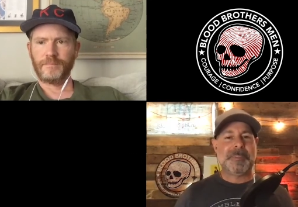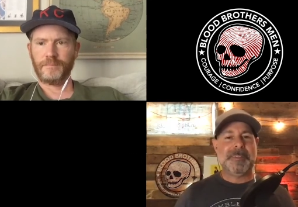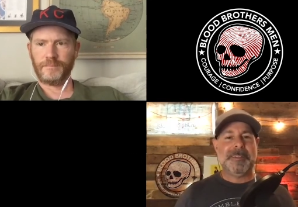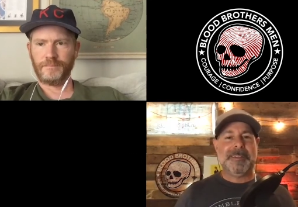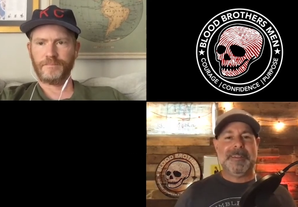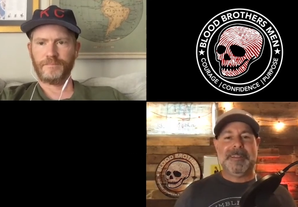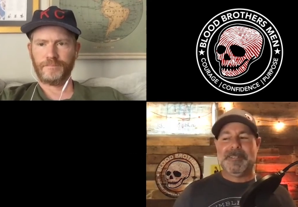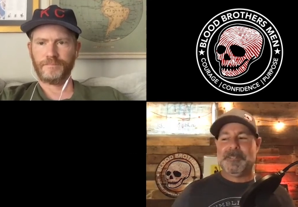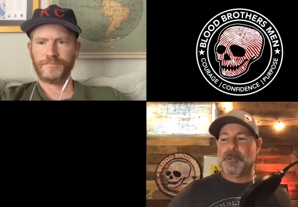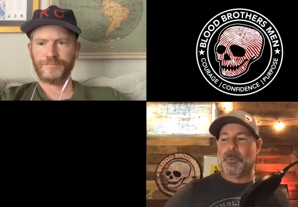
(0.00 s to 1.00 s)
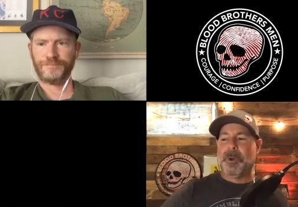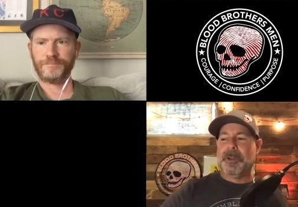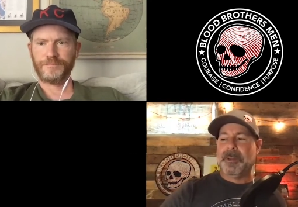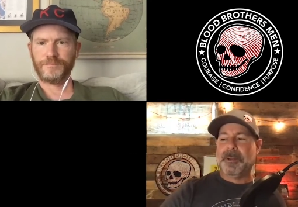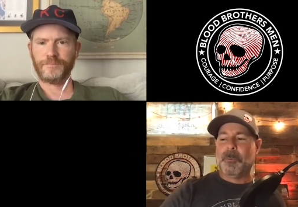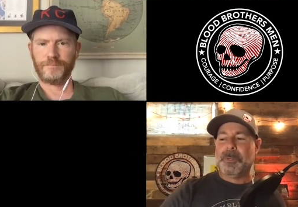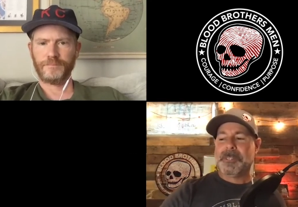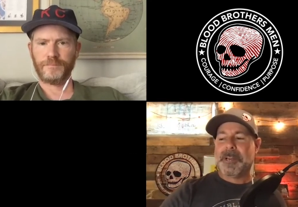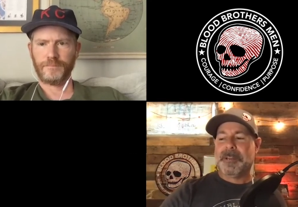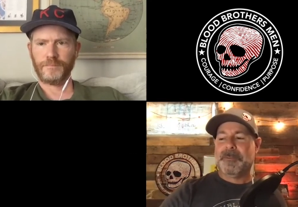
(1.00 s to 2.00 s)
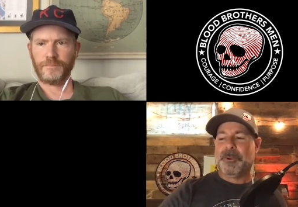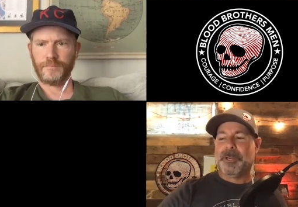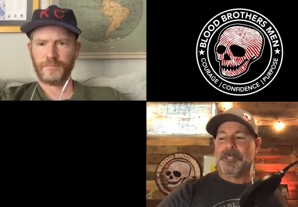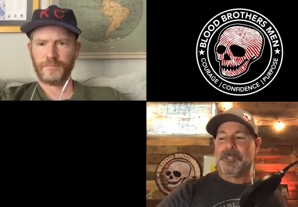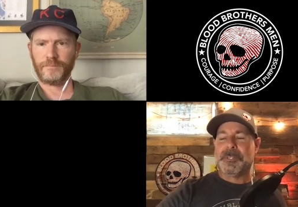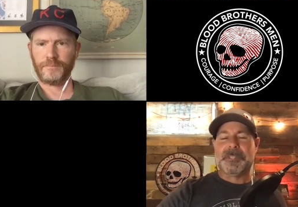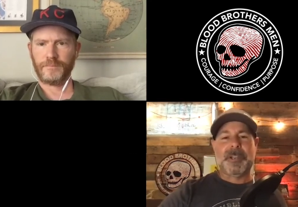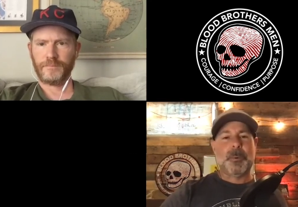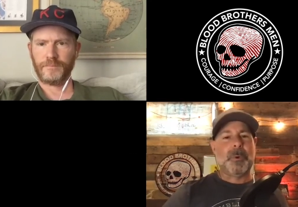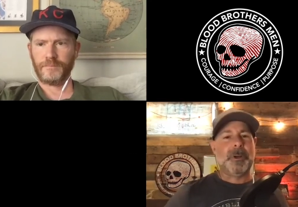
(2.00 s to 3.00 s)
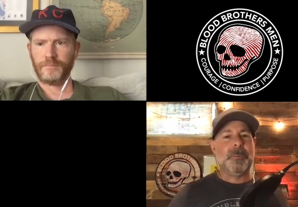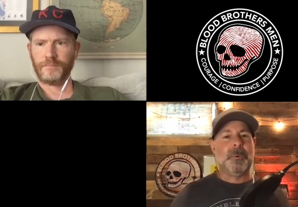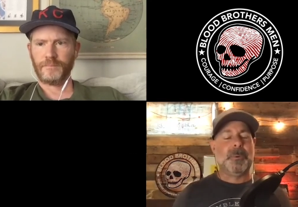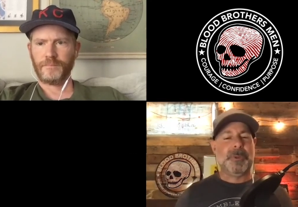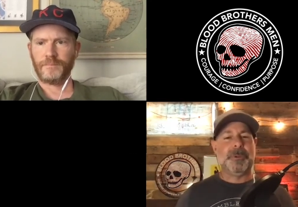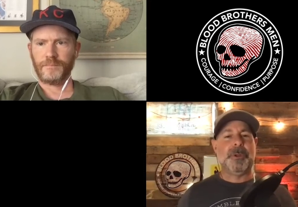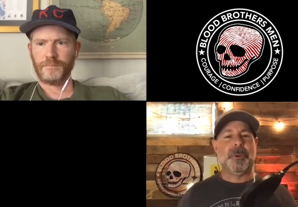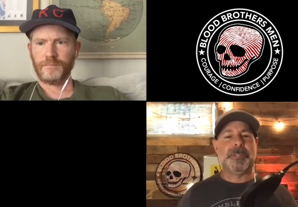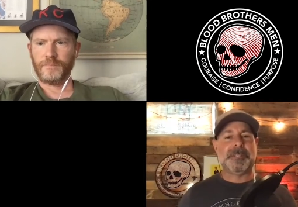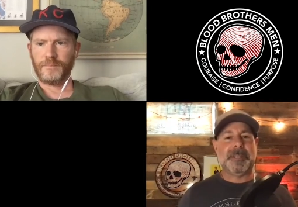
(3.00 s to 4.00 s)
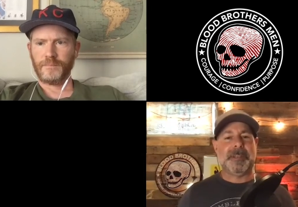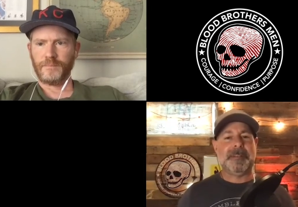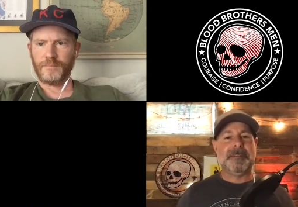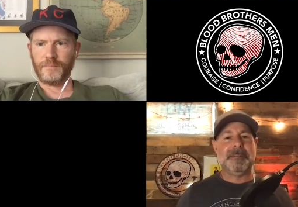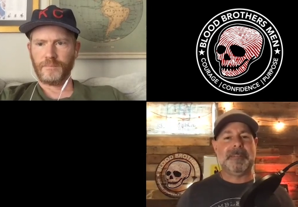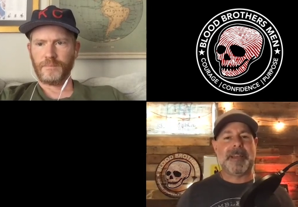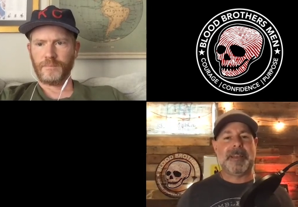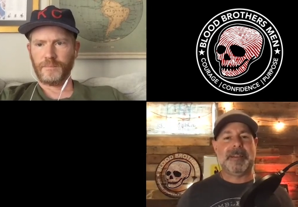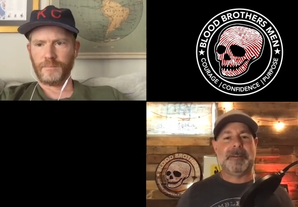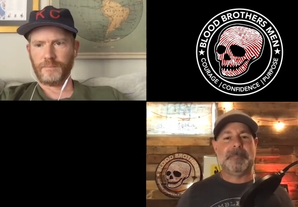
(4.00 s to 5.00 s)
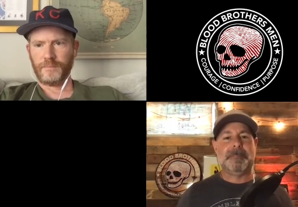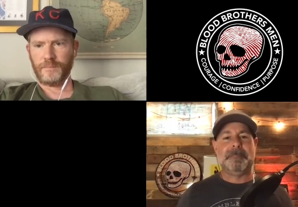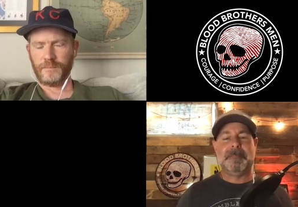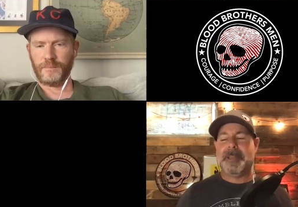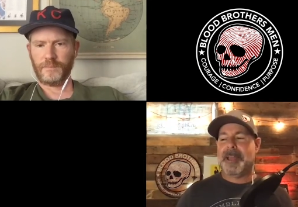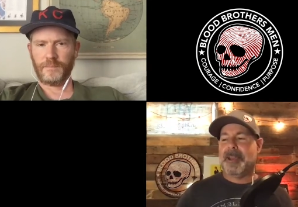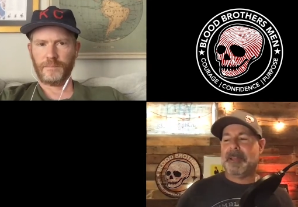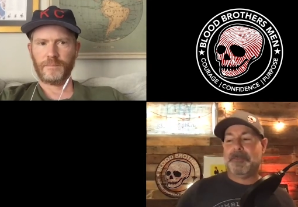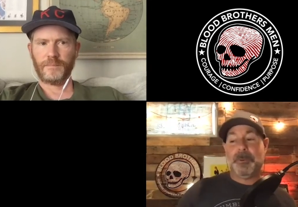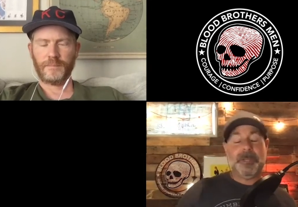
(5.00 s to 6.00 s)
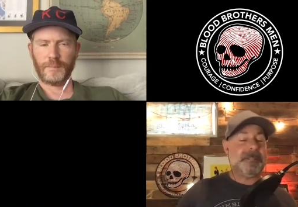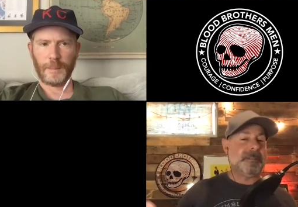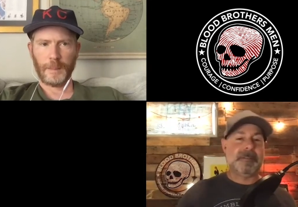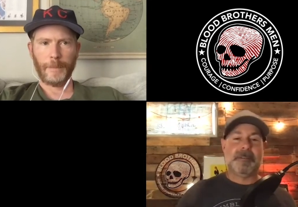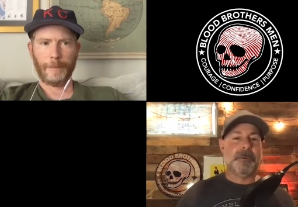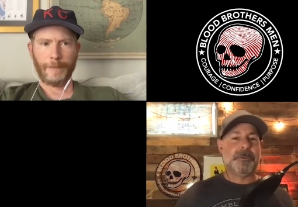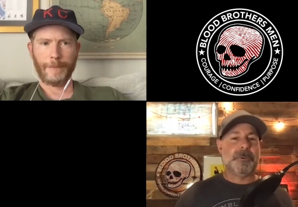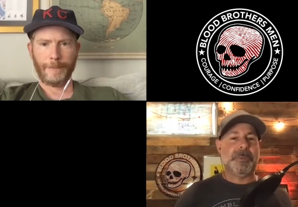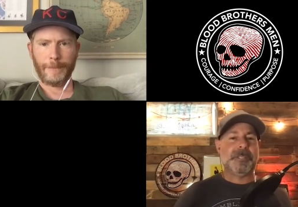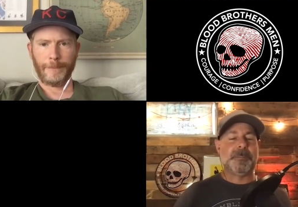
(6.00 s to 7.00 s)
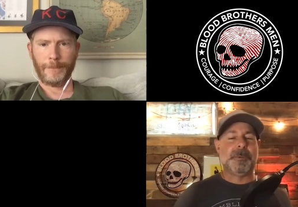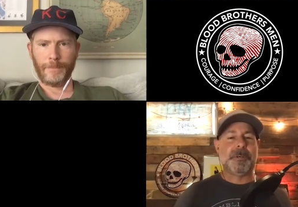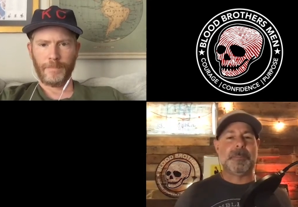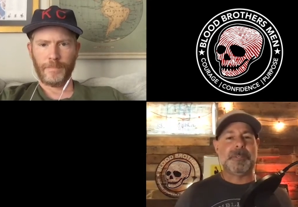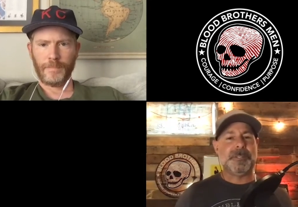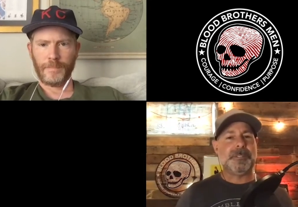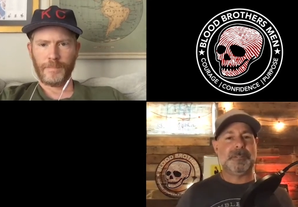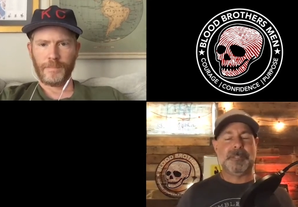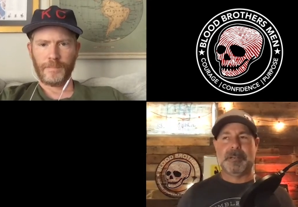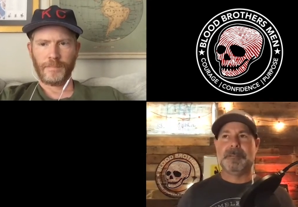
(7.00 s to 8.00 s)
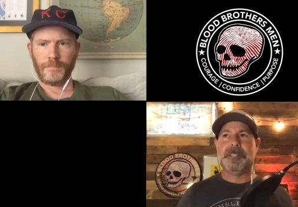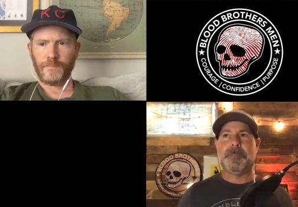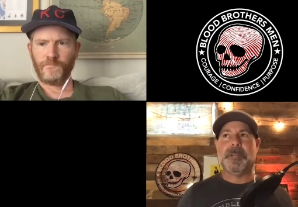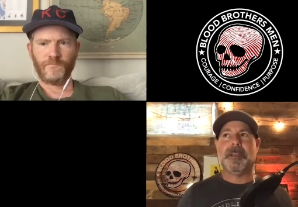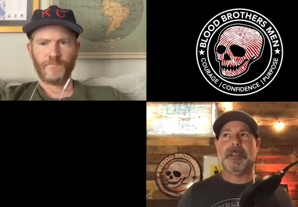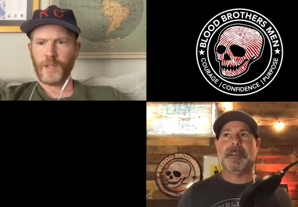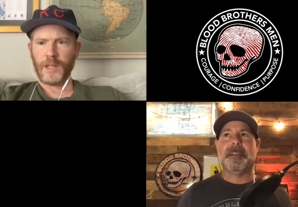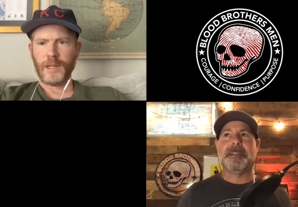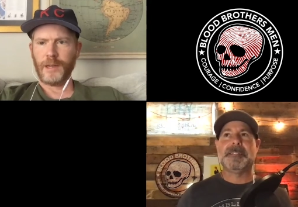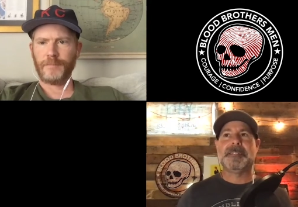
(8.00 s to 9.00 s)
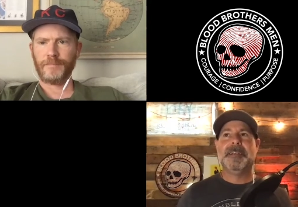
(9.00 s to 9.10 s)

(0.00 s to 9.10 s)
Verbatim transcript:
Speaker 1: Mm-hmm. So what uh what's kind of your interest there? What what were you noticing that um and if you need to go through each book but just generally speaking i guess yeah.